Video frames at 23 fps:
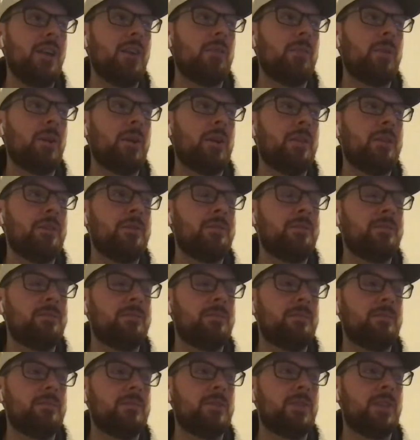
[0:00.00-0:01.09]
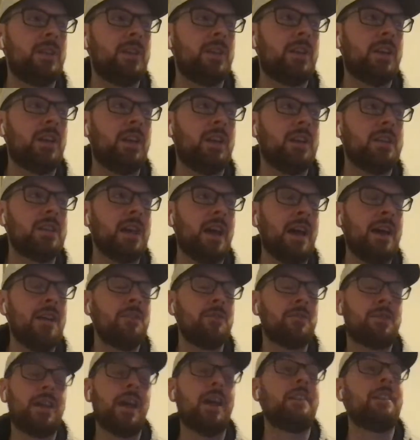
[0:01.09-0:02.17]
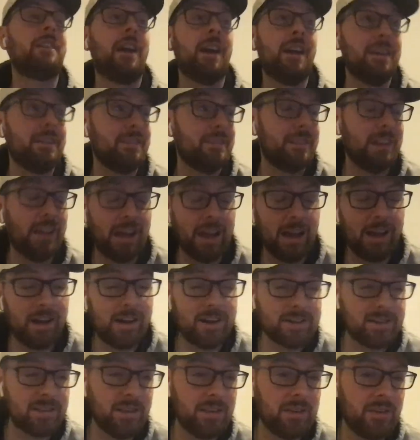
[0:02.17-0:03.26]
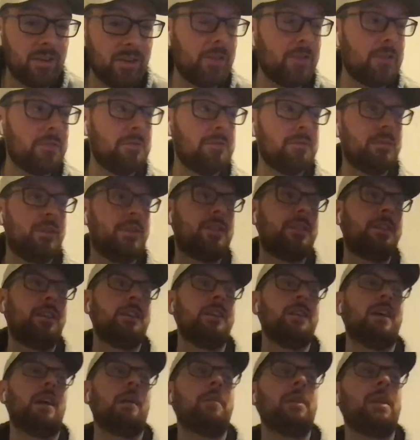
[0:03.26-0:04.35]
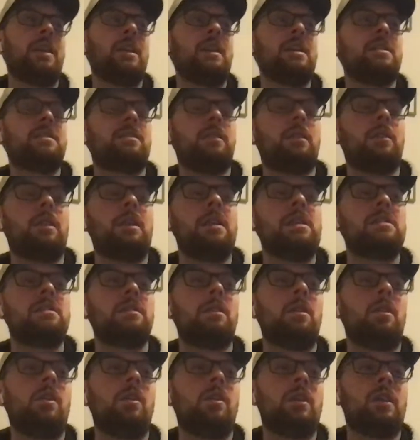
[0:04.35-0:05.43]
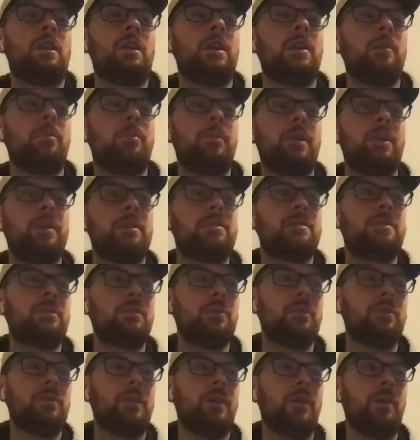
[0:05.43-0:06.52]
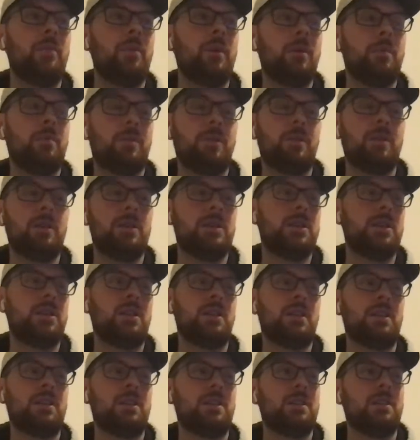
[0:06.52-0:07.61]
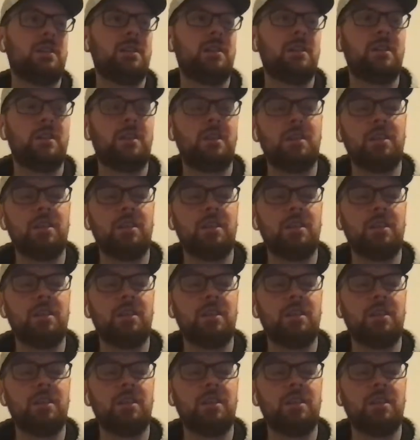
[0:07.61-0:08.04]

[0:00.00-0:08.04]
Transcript: If it's Halliburton to the Kings, I don't get that. I honestly don't. I mean, he's long and he can play the two a little bit, but